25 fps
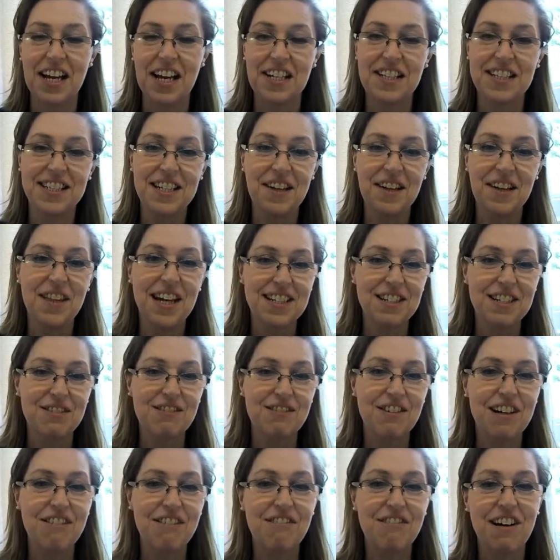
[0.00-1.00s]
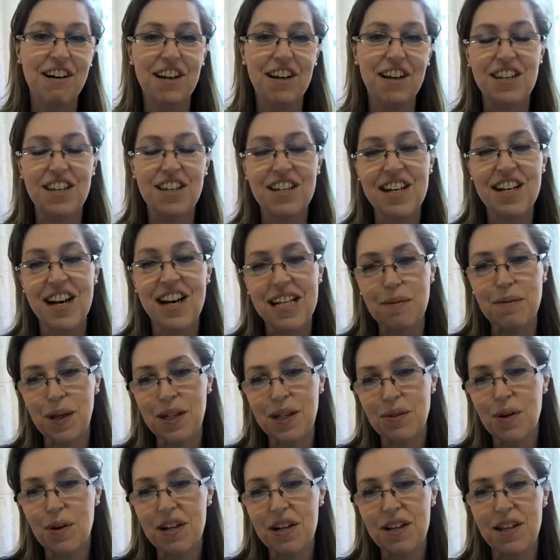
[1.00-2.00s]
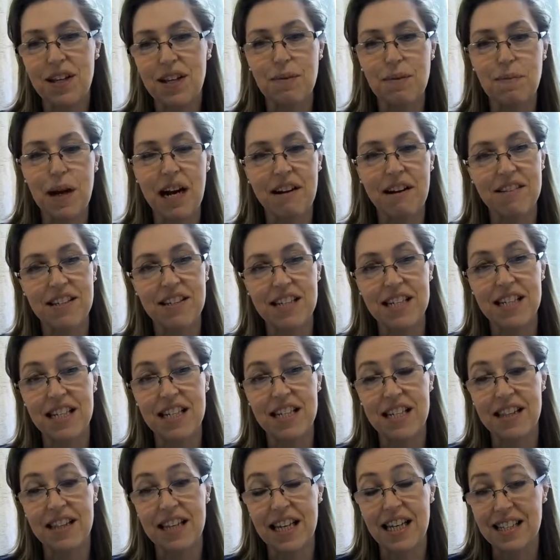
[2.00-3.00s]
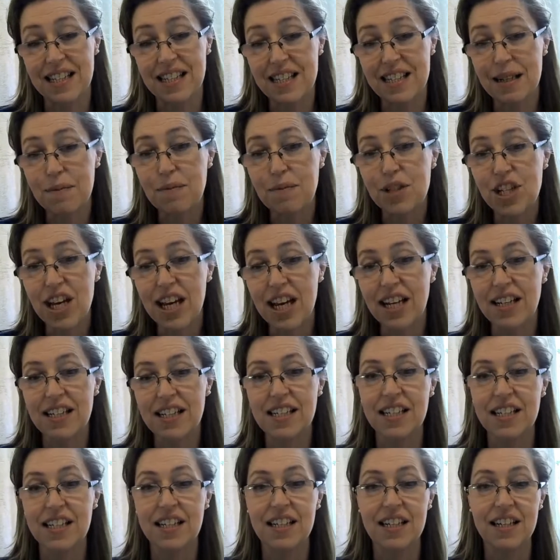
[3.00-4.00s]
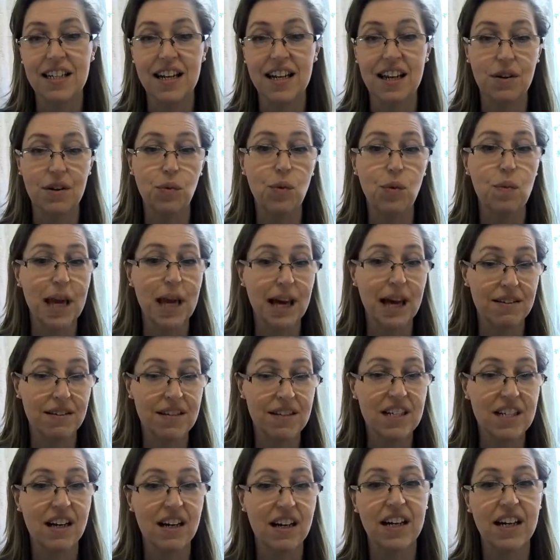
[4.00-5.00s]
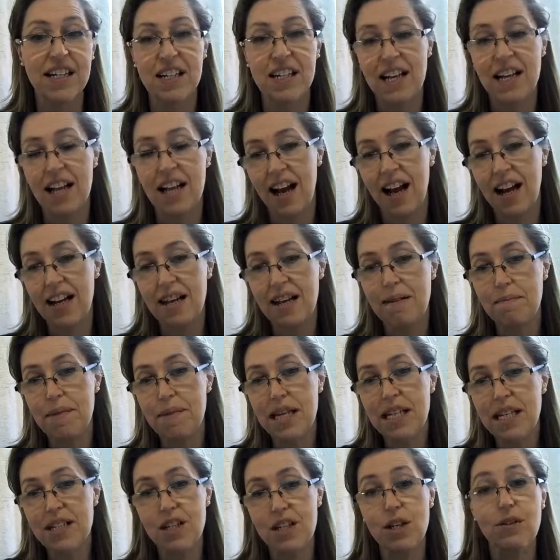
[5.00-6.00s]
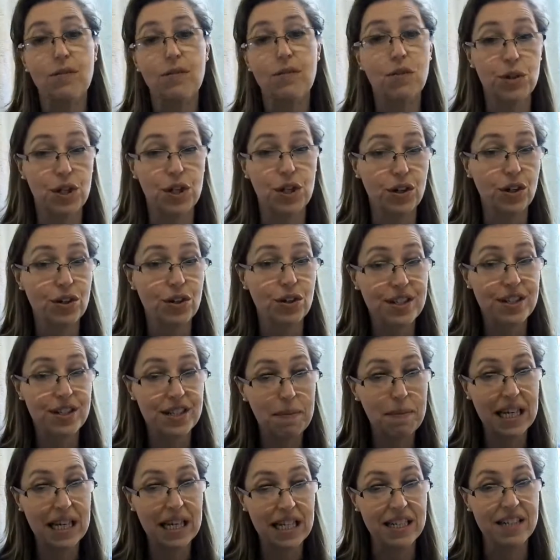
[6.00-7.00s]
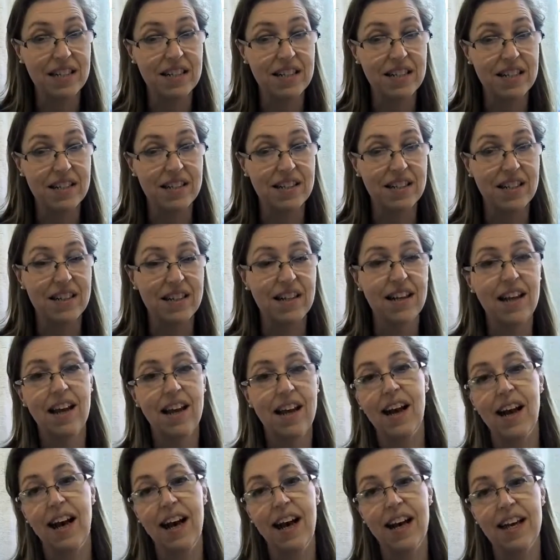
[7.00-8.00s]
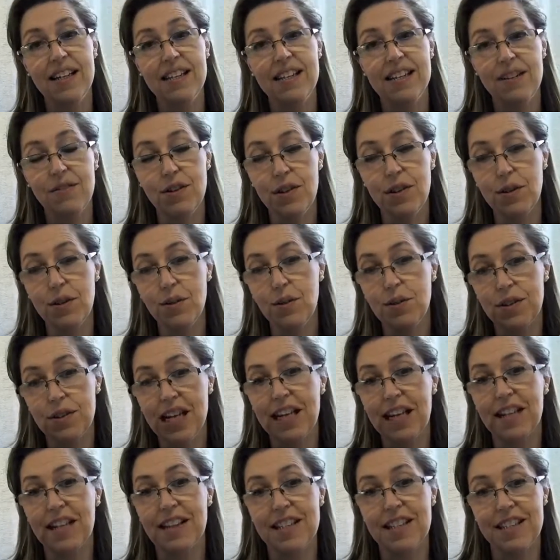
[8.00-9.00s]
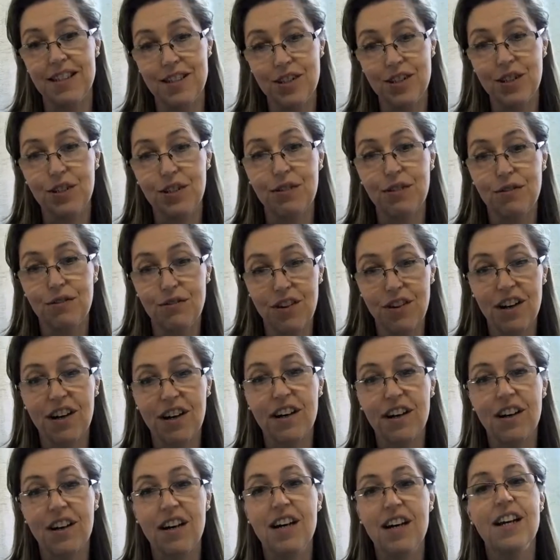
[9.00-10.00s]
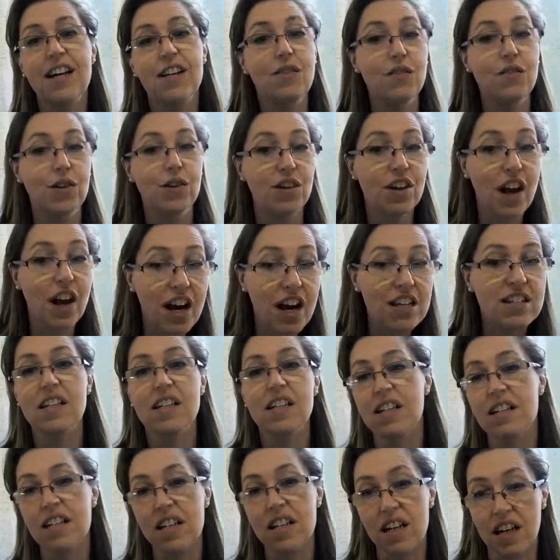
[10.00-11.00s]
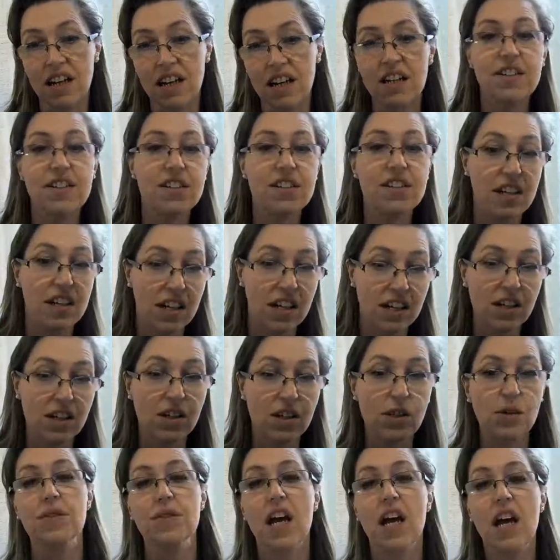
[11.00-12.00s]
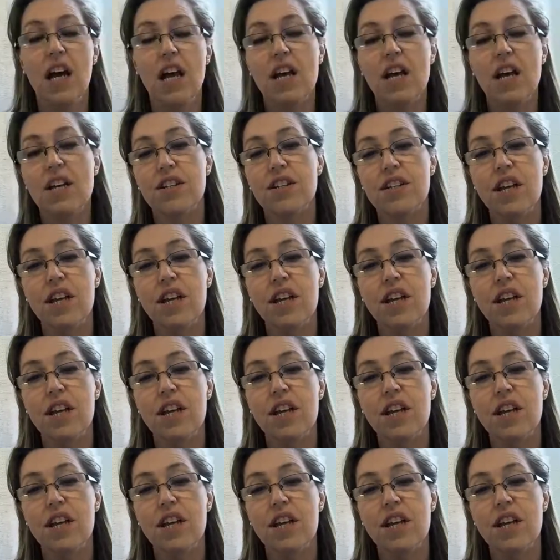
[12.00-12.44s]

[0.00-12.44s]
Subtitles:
And so that's really rather nice because one of those parents is in their subject and another will be outside. And it means that you've also got siblings. And if you take this too far, you've got cousins and aunts and uncles.